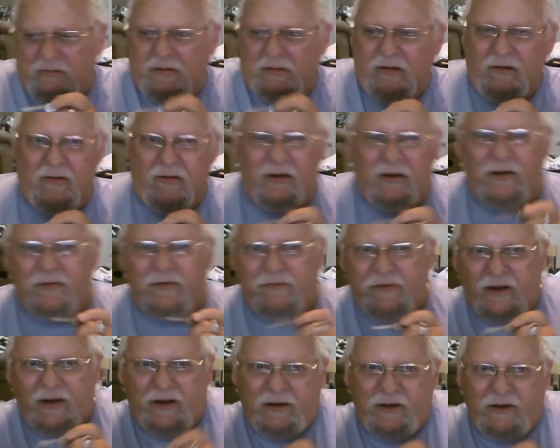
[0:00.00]
hiding the
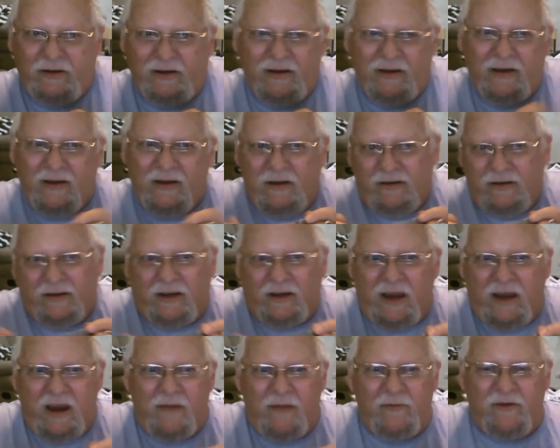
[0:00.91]
phone. the
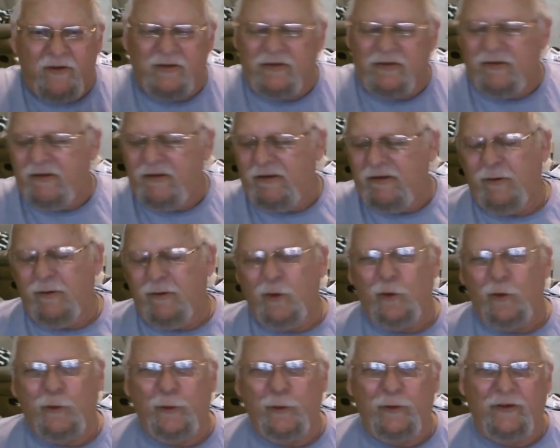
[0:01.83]
camera and trying to do all
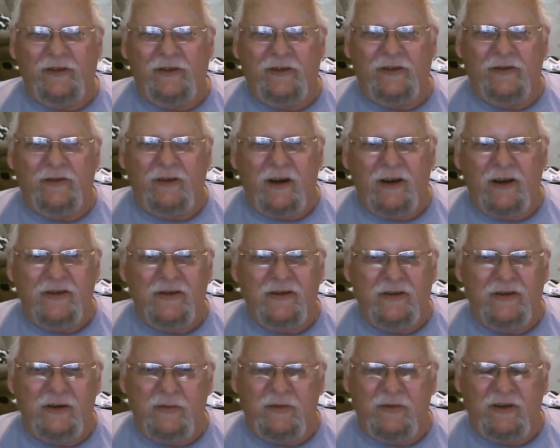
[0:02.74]
sorts of strange,
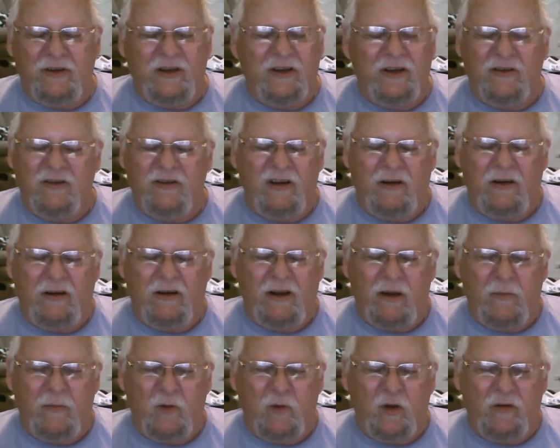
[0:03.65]
stupid things. Yeah, I
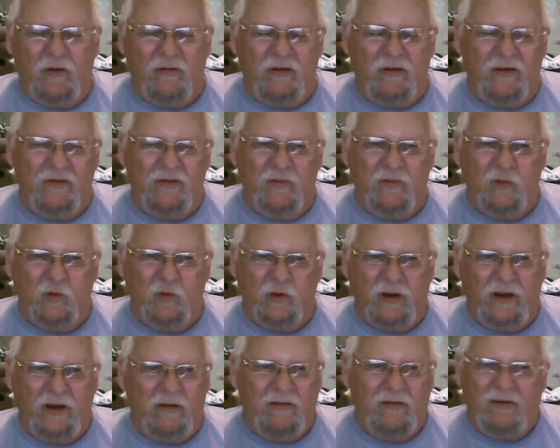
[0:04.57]
don't bother. I just walk
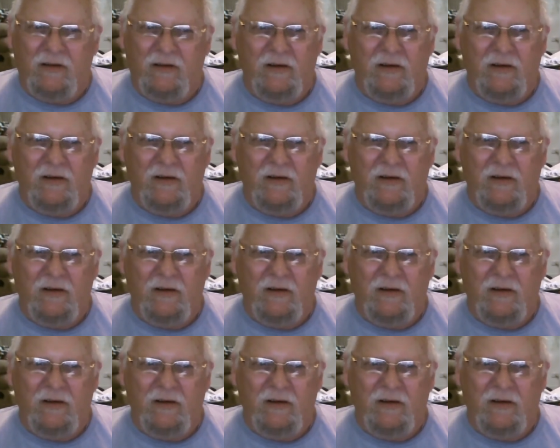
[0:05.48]
down.